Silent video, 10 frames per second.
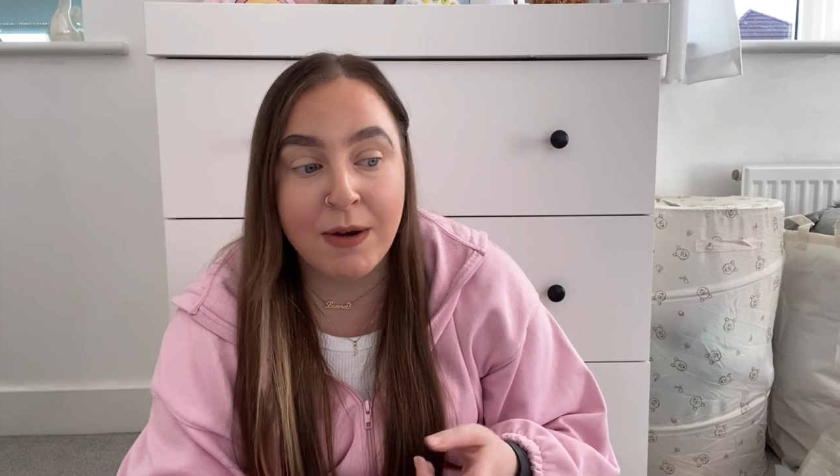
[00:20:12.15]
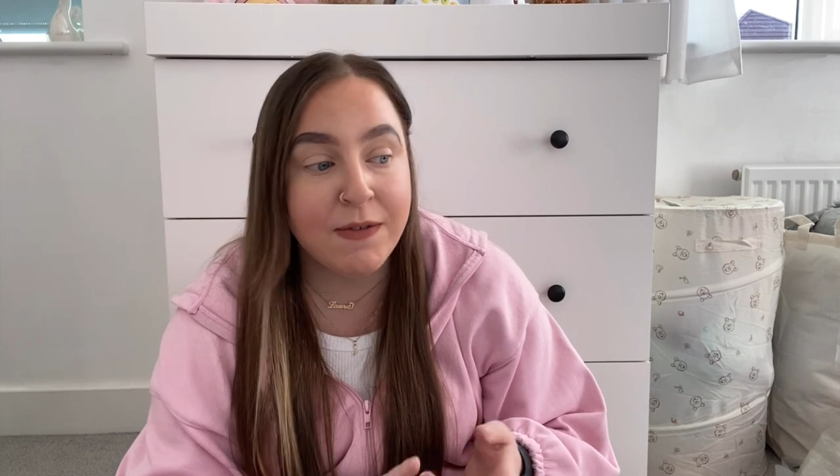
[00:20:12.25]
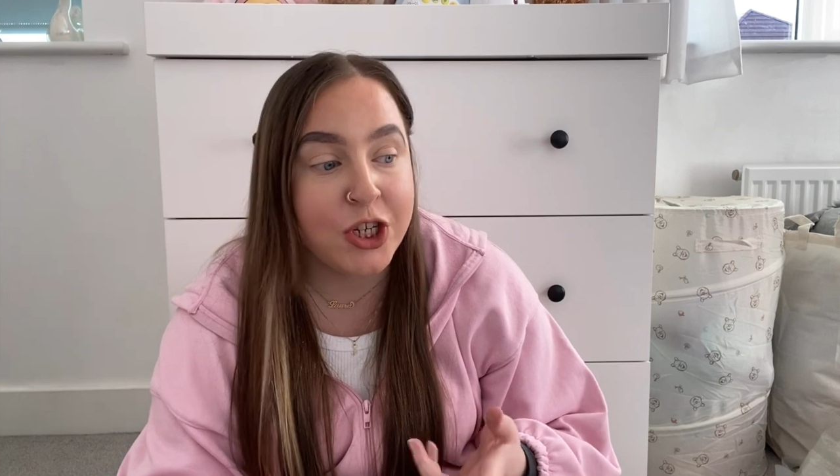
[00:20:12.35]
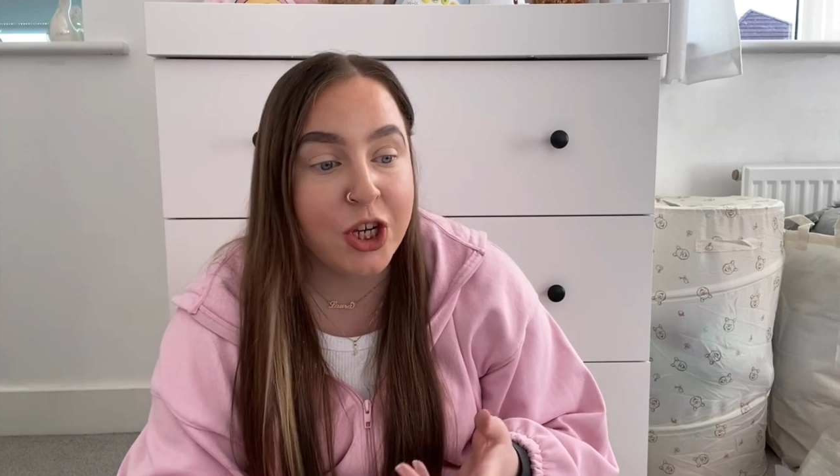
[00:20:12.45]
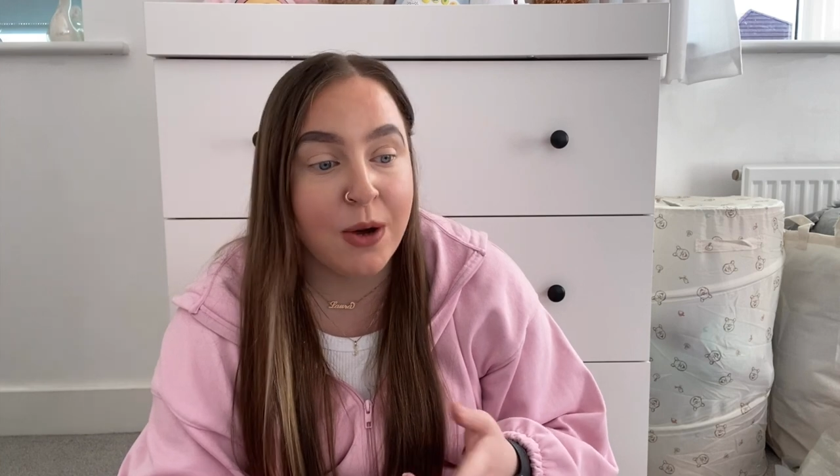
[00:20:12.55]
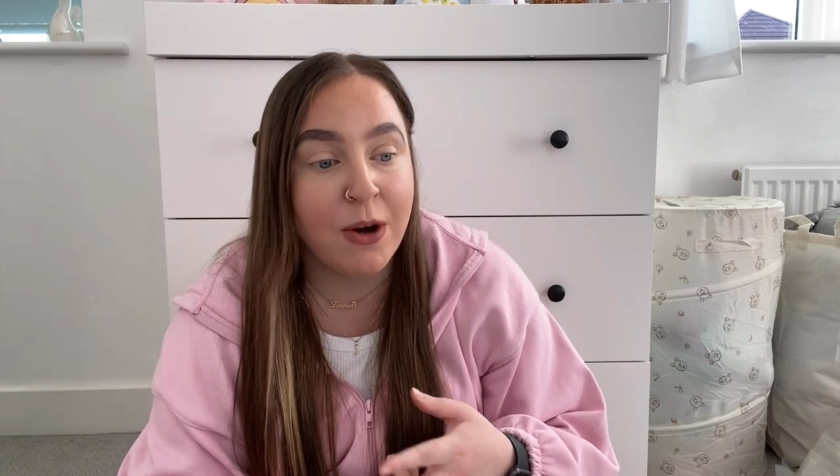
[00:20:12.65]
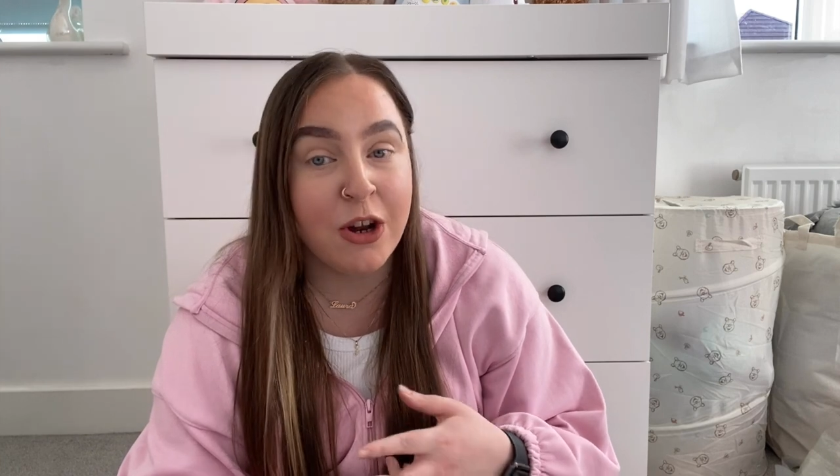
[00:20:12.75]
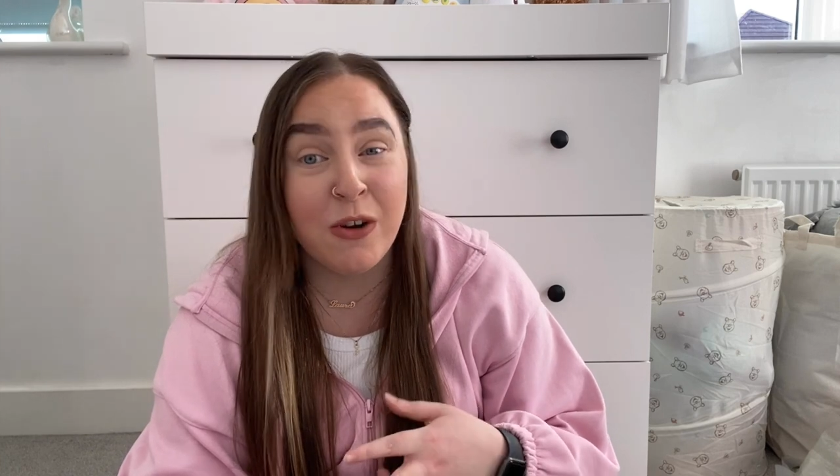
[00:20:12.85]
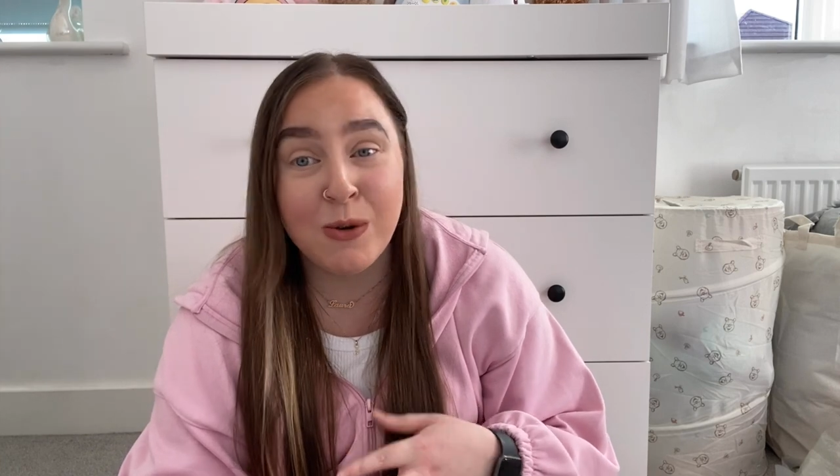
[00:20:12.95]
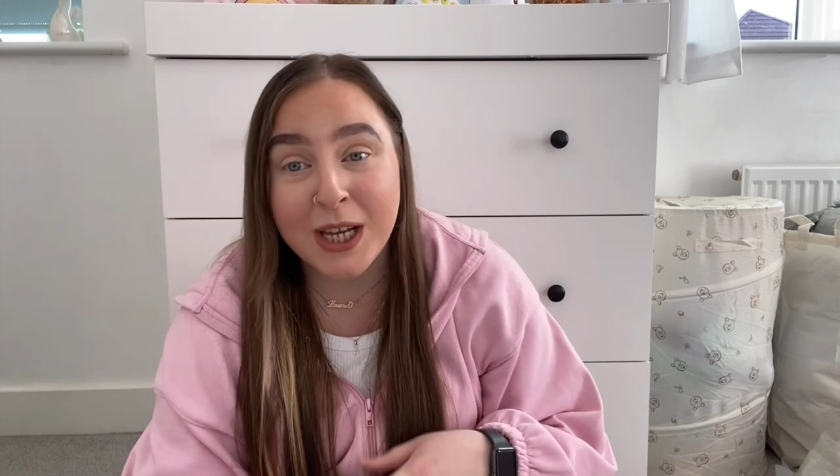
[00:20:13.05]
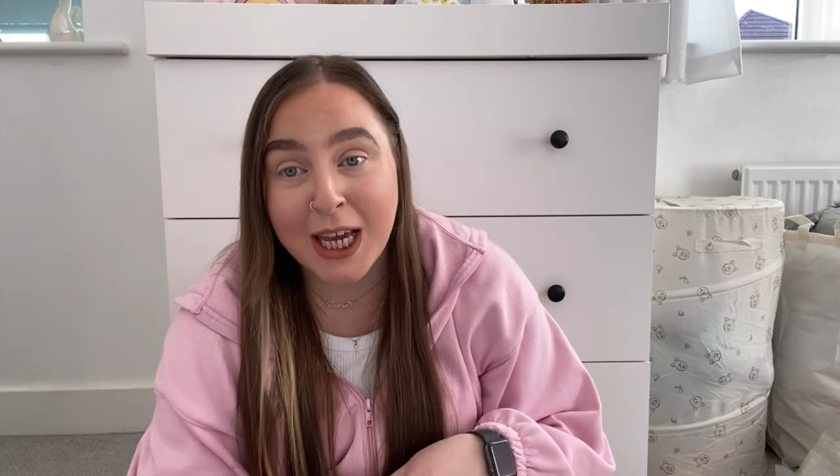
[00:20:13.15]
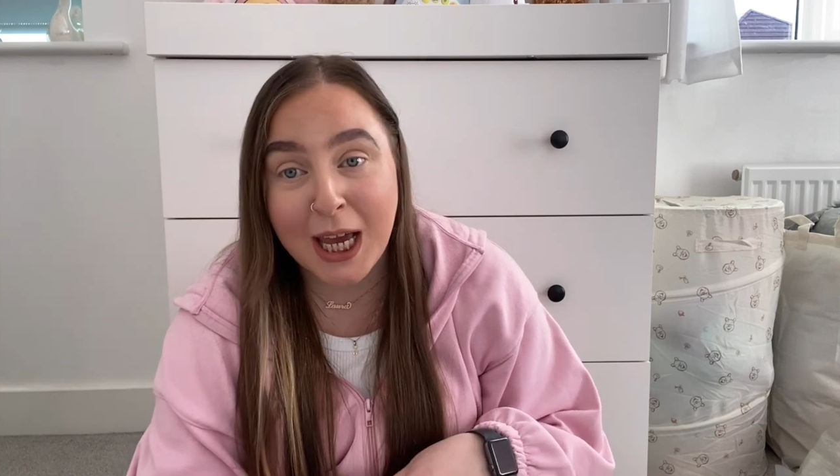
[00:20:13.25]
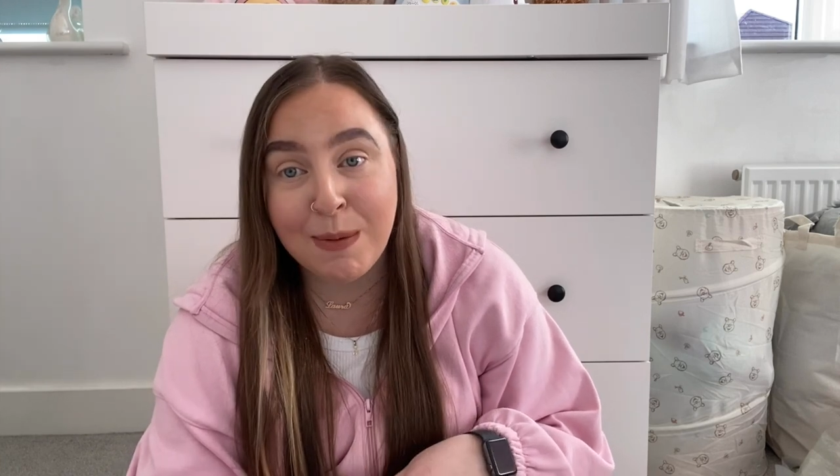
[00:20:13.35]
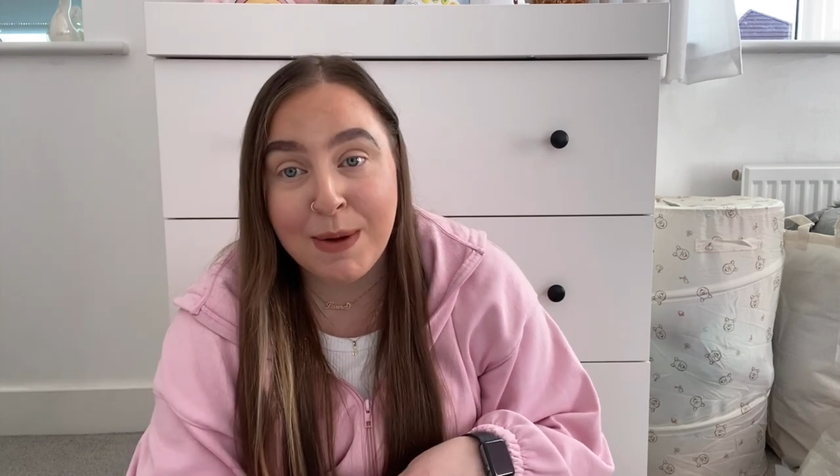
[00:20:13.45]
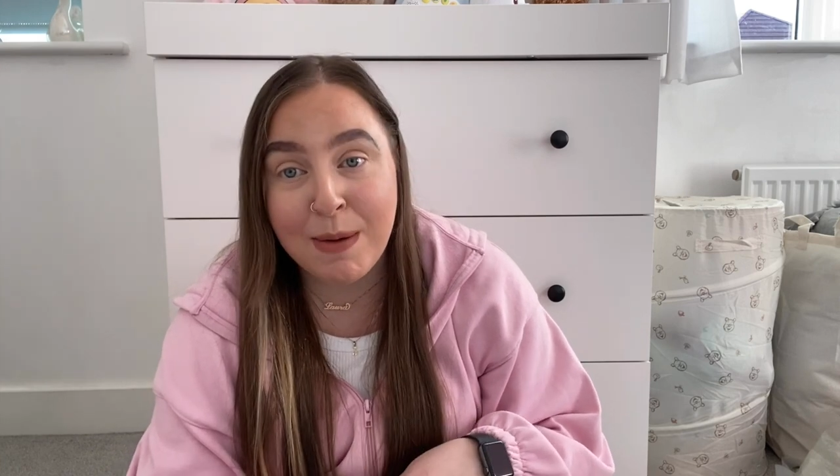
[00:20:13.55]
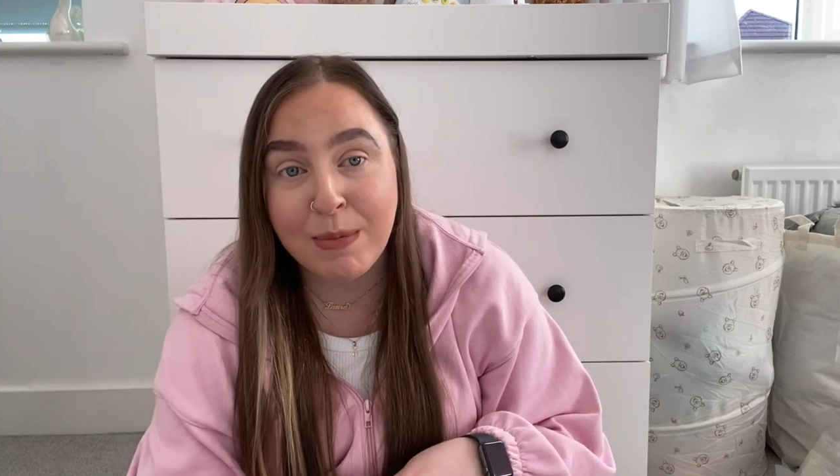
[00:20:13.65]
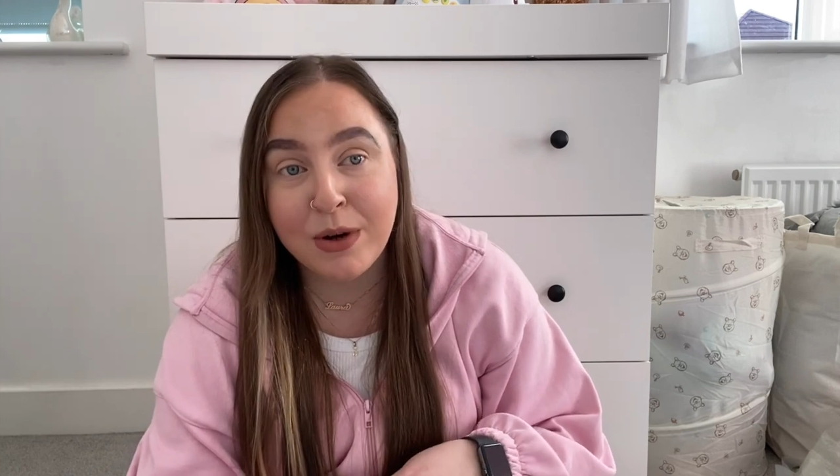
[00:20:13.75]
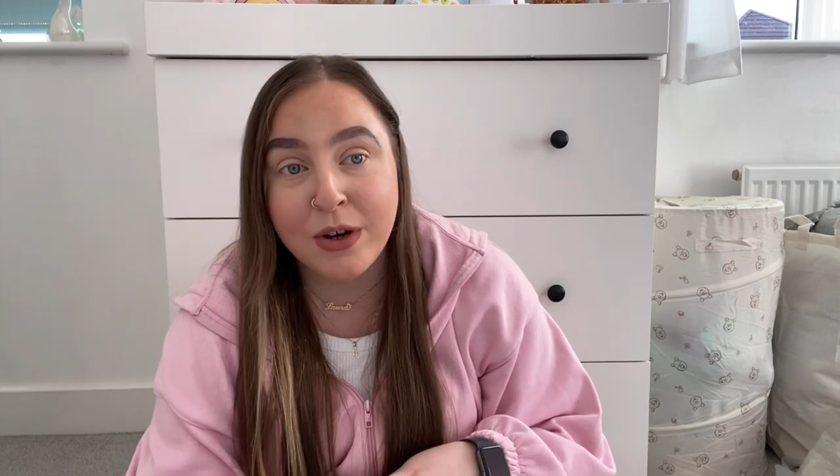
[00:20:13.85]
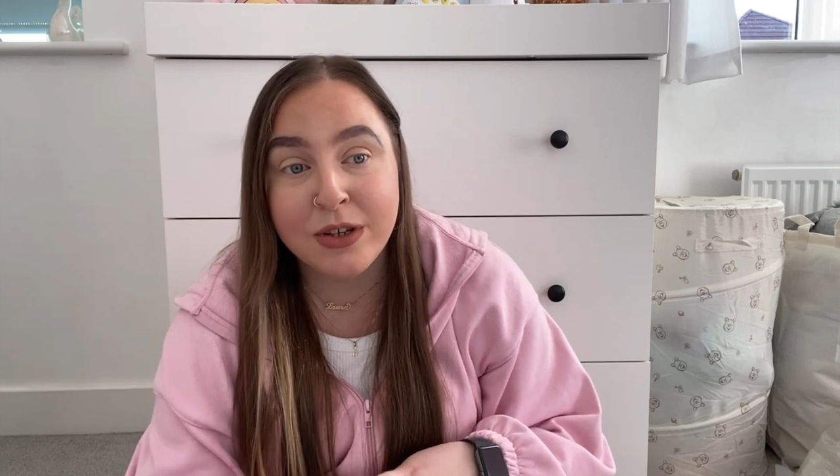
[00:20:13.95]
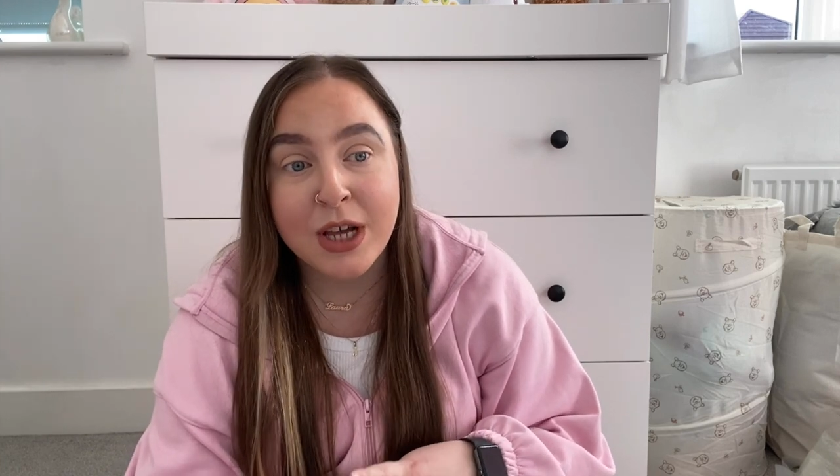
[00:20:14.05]
For two, I don't really want to keep it
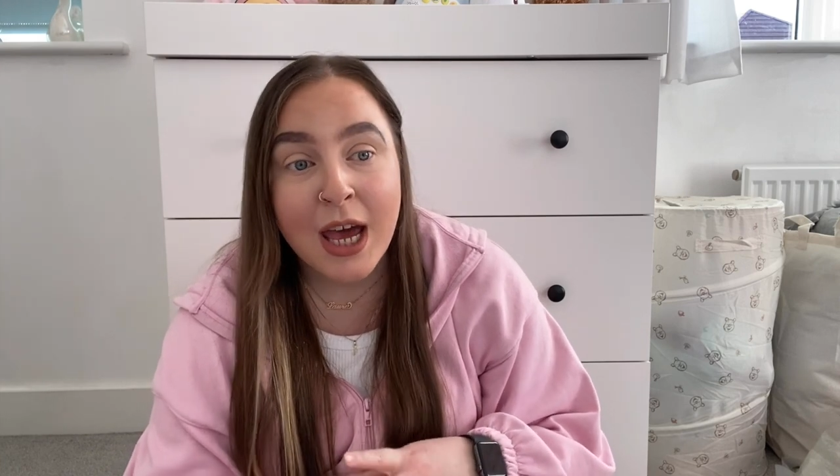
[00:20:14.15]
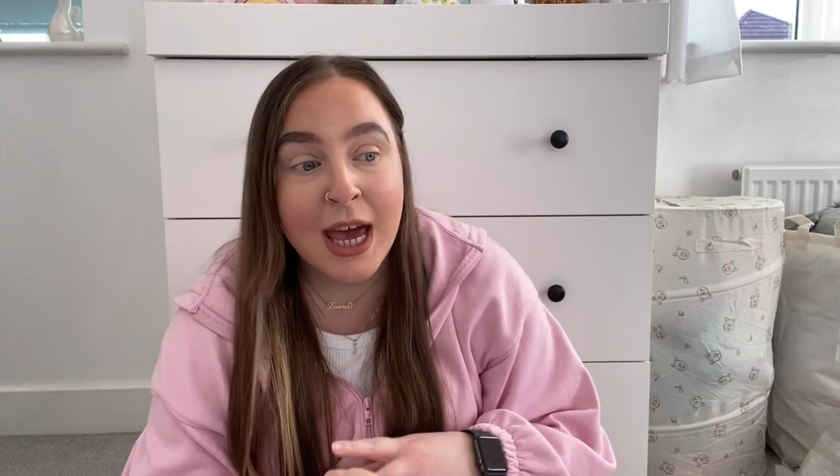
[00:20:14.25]
because